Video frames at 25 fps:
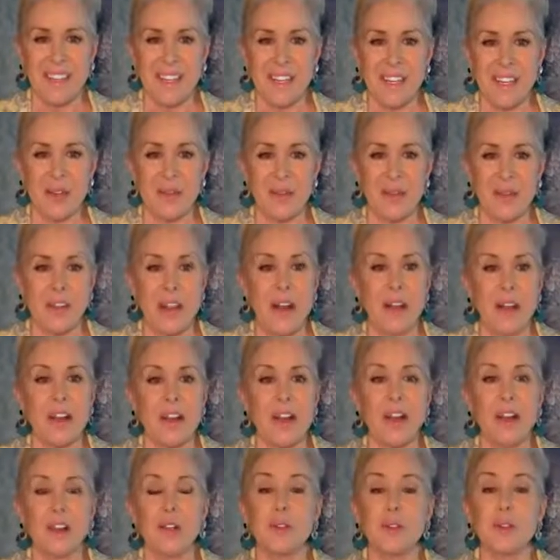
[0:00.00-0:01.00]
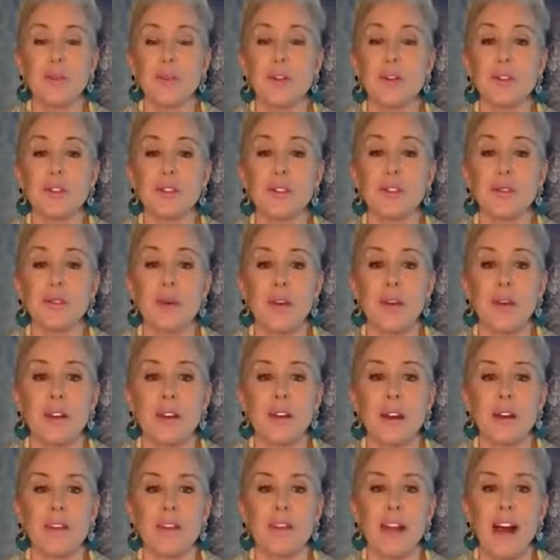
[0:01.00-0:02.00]
You are now eligible to join
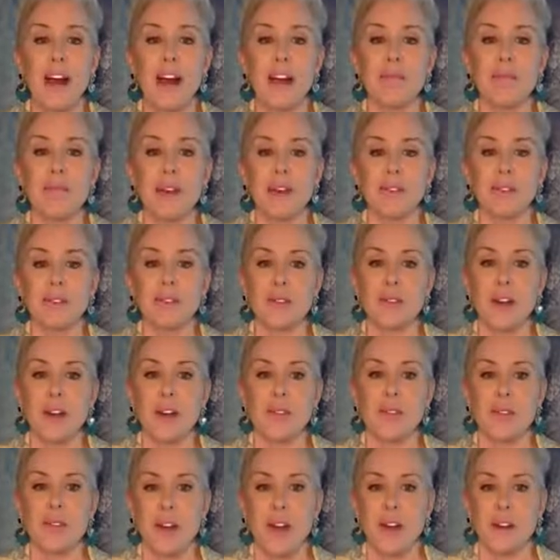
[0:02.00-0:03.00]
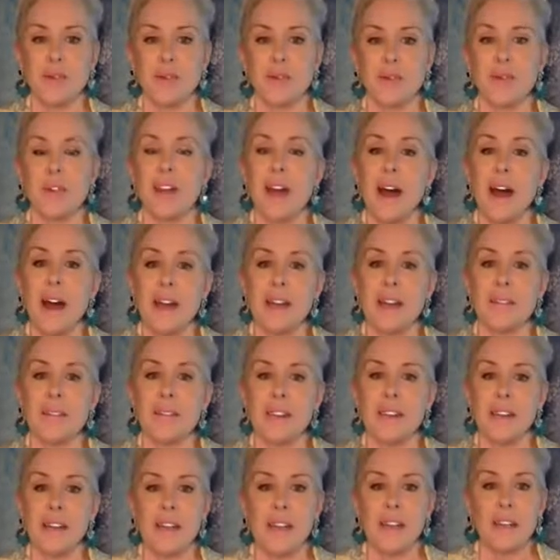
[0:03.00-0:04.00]
our live Master Coach calls for life.
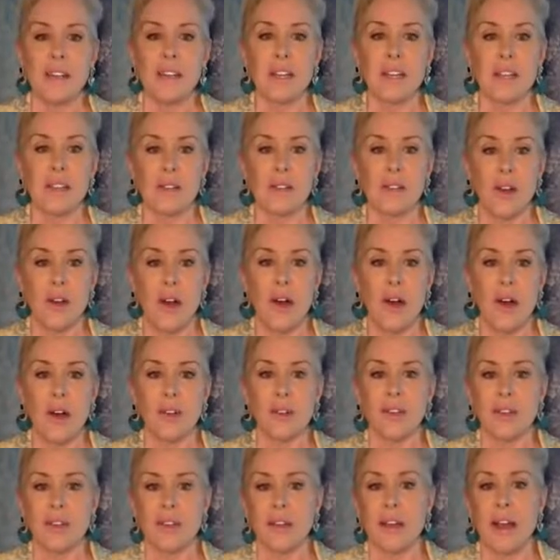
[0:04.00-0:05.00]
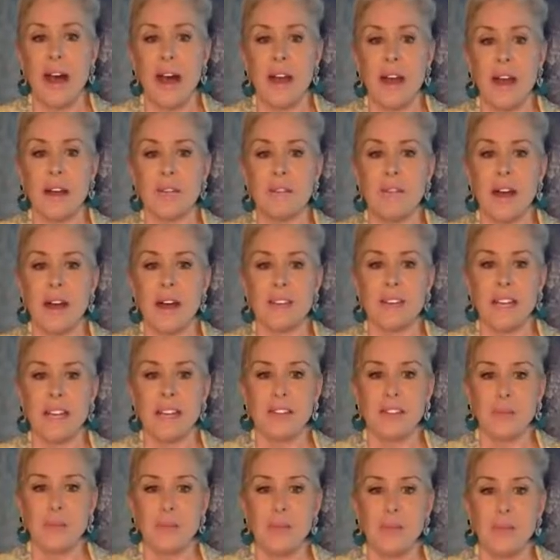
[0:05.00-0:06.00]
These calls are live five
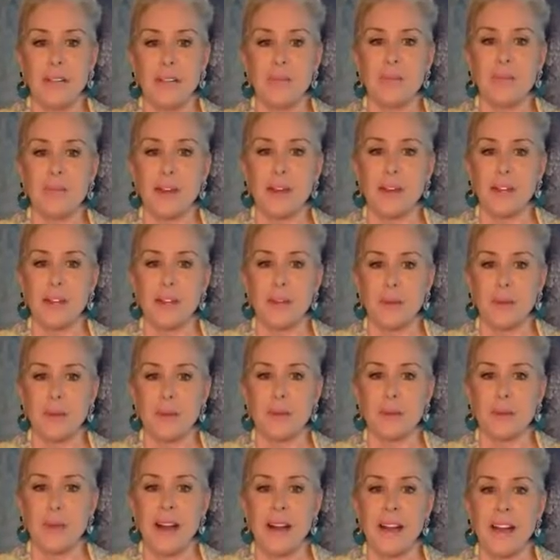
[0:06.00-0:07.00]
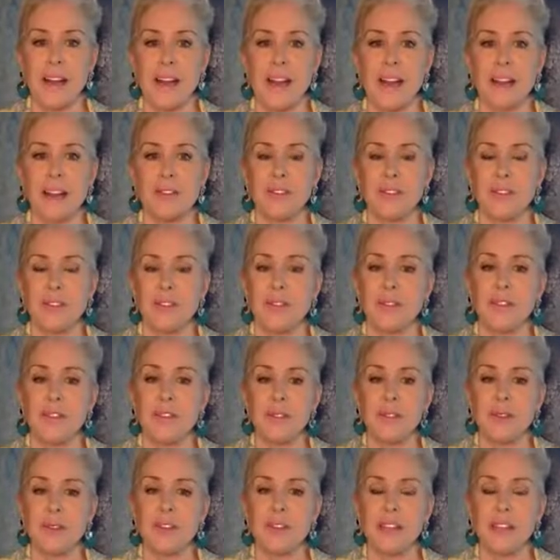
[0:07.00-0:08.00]
days a week, Monday through Friday at
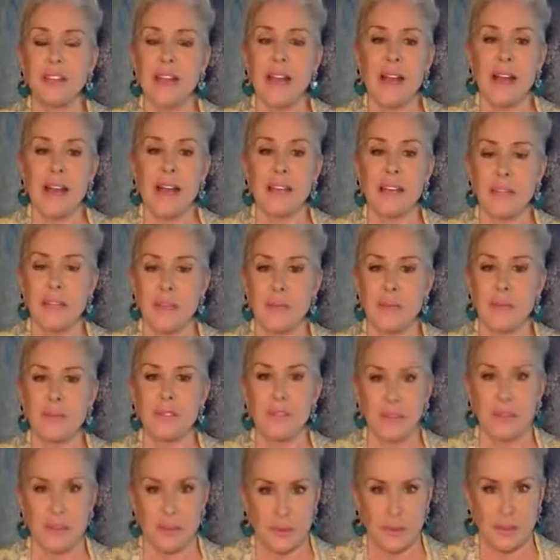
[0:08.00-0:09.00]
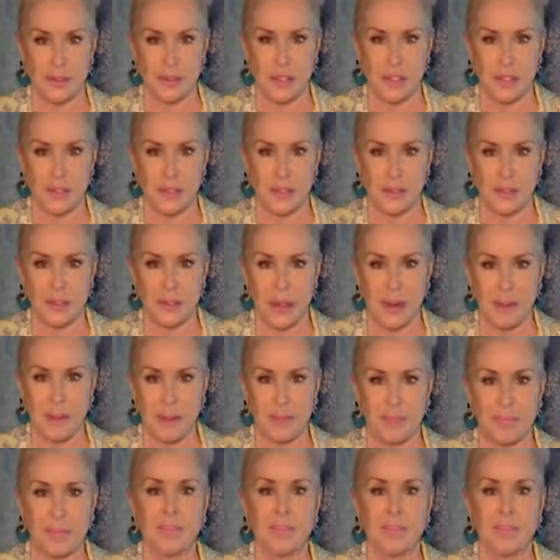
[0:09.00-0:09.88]
7.30 a.m. Central Standard Time.